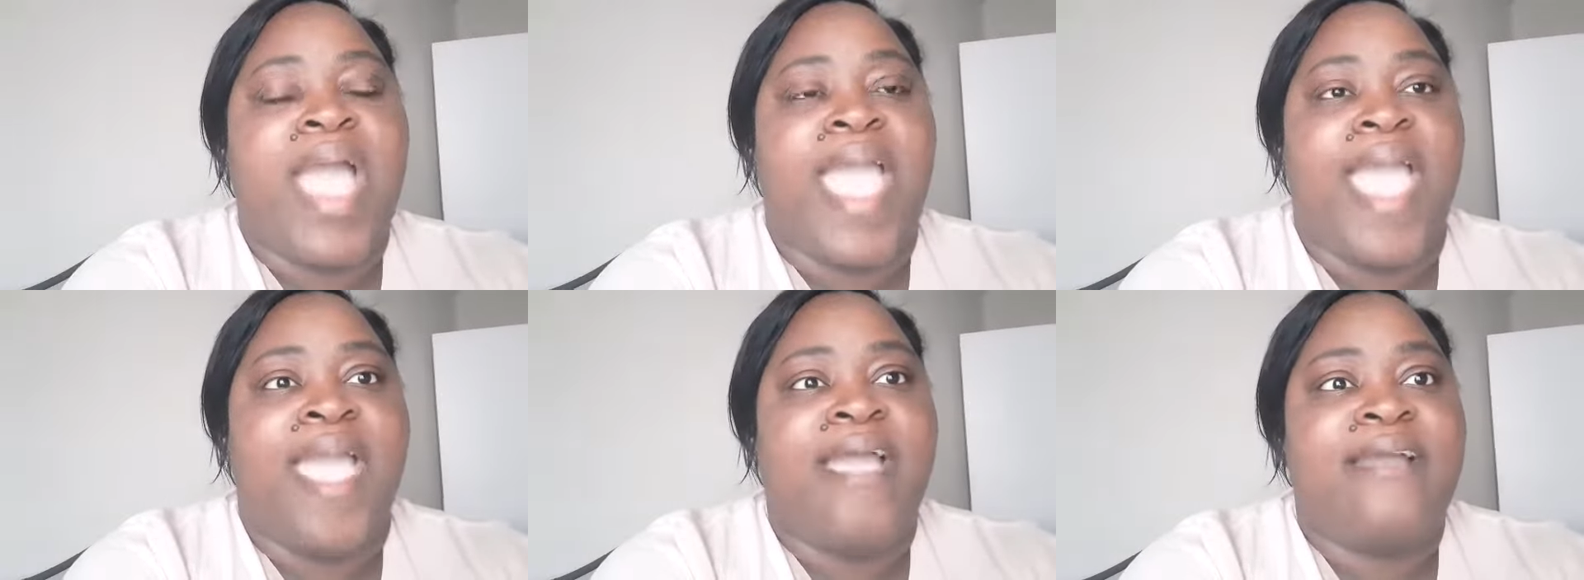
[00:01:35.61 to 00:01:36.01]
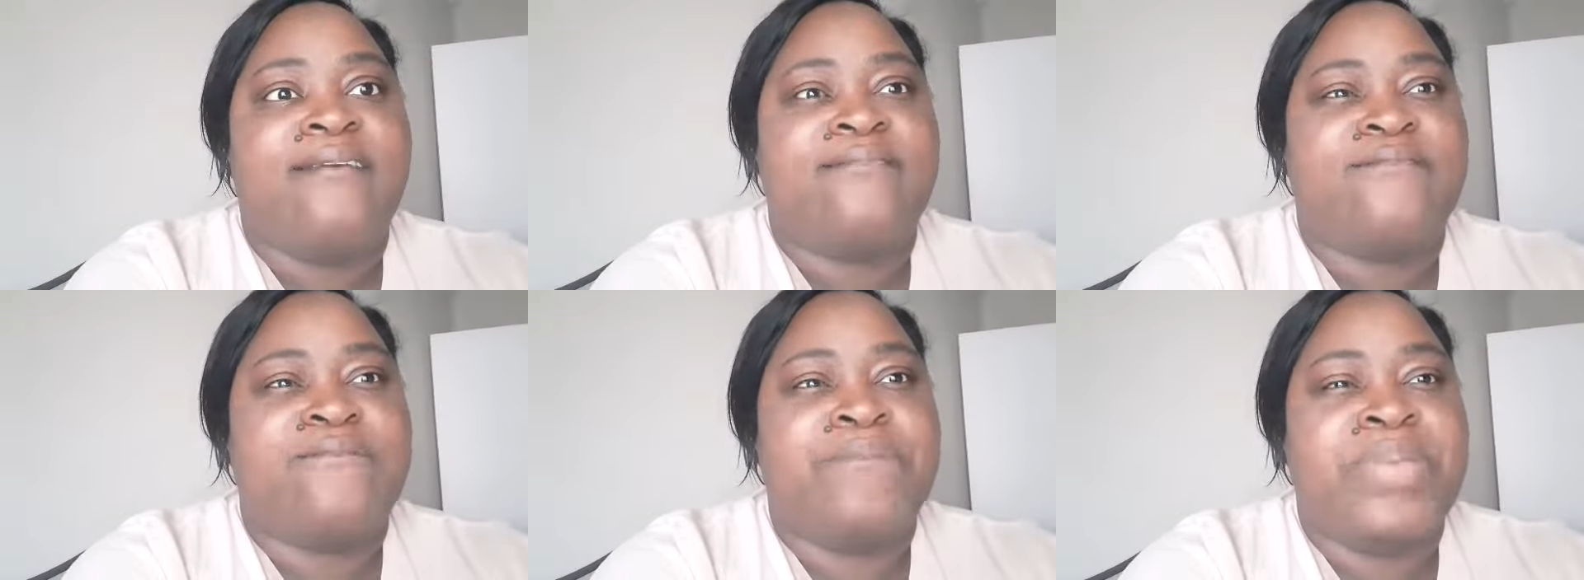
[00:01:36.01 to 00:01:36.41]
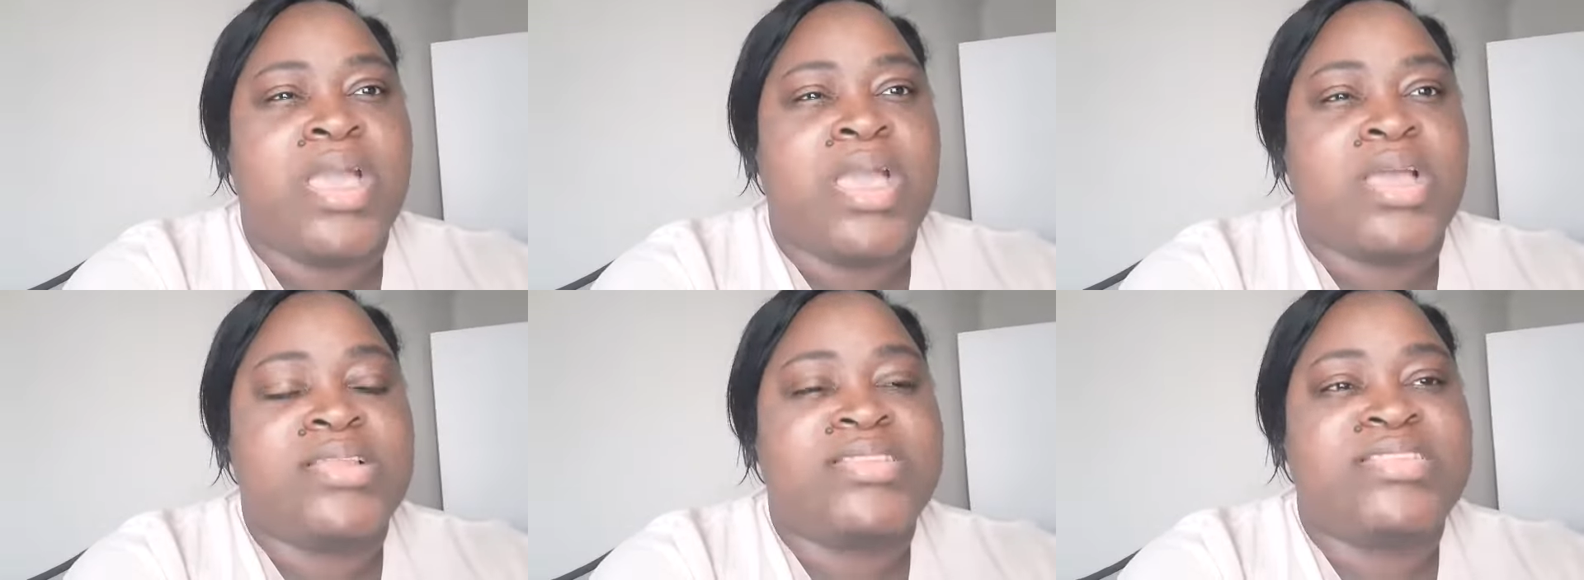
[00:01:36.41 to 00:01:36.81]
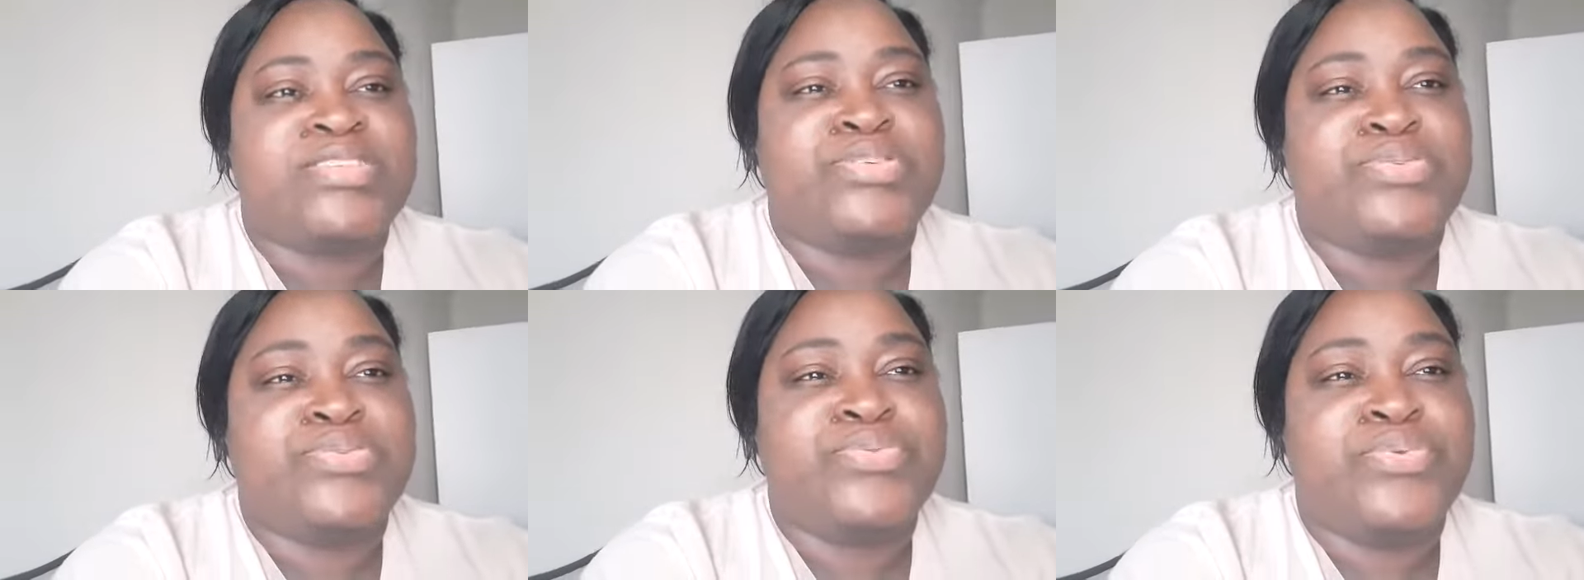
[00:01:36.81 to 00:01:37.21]
I have begun
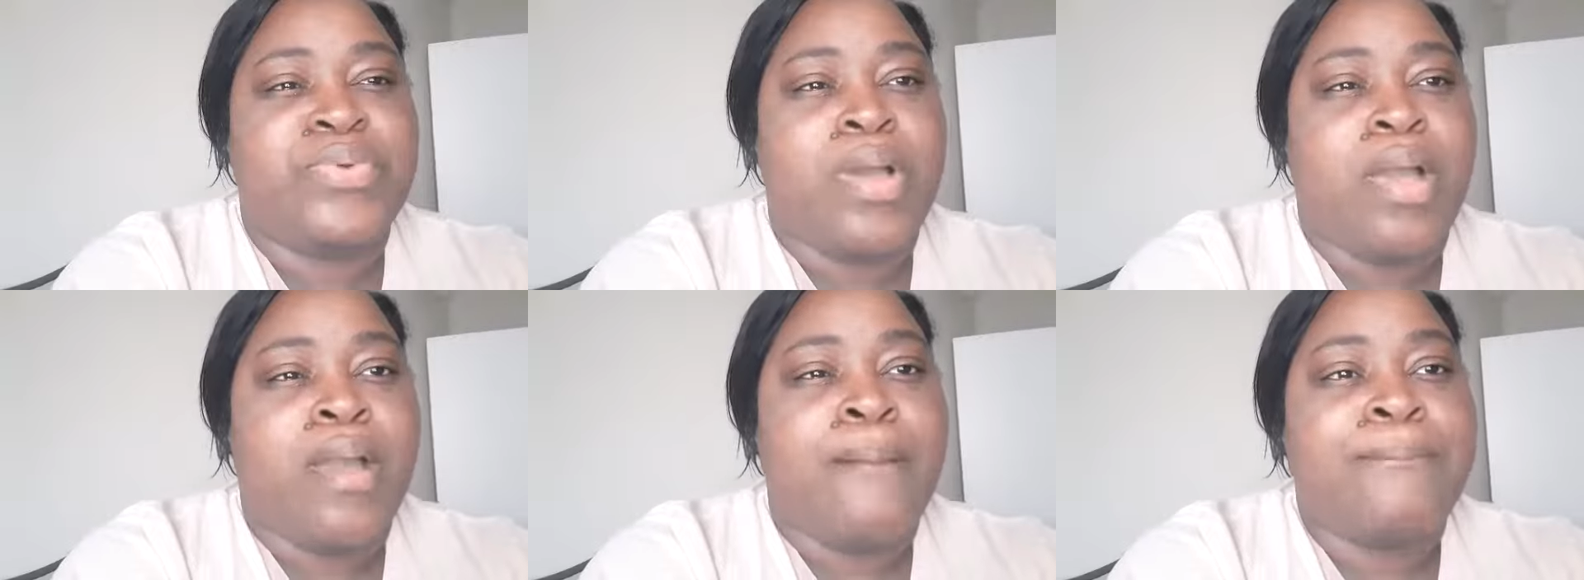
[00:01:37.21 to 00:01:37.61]
to